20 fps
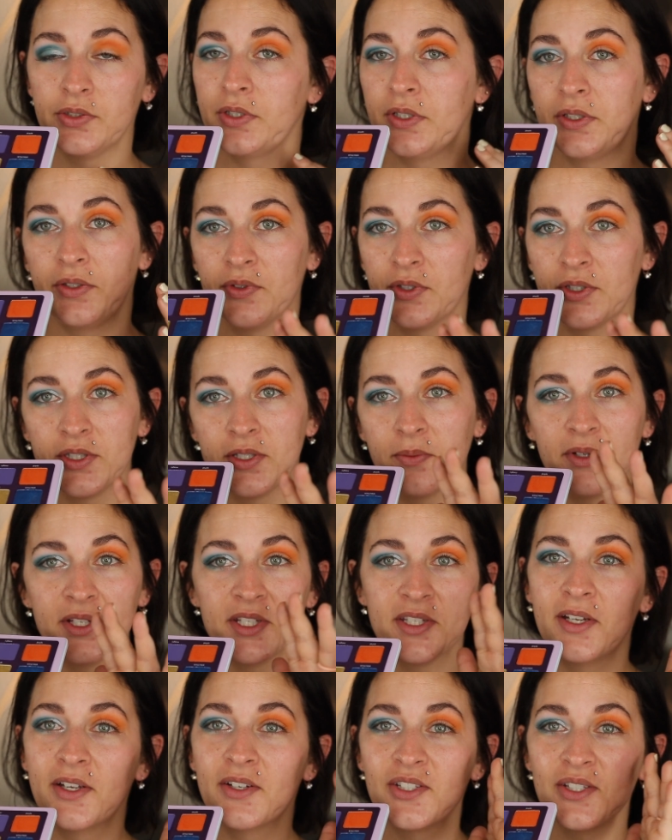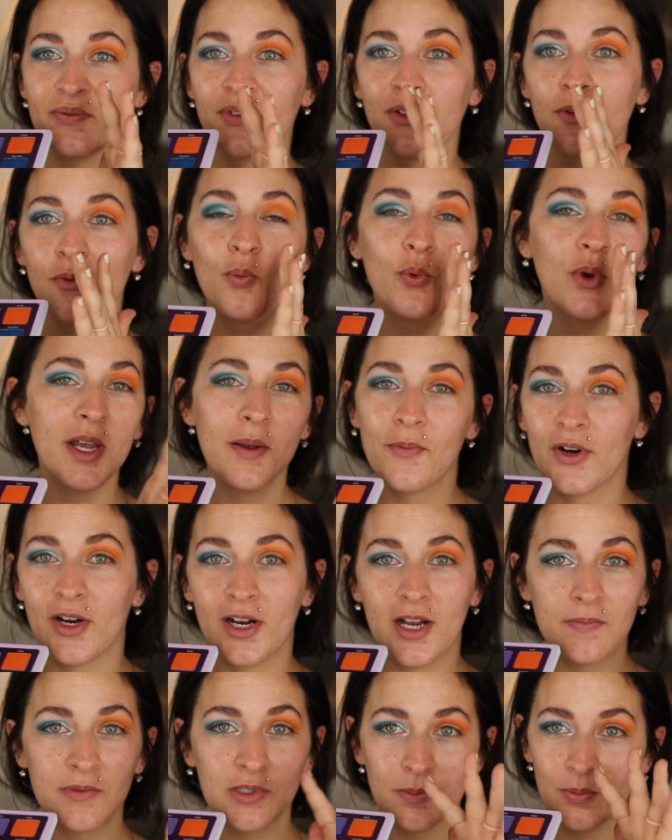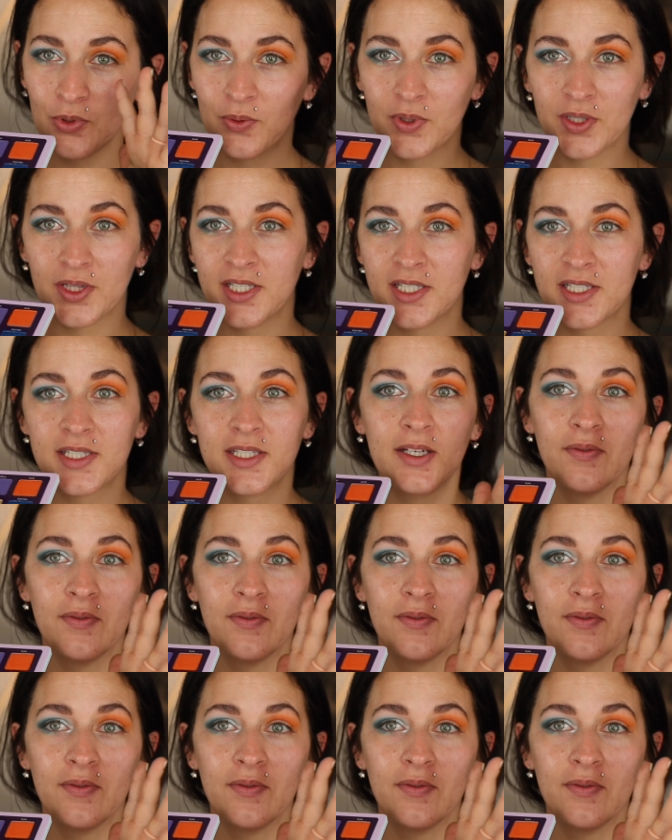Like for some reason, I just feel way more comfortable with this,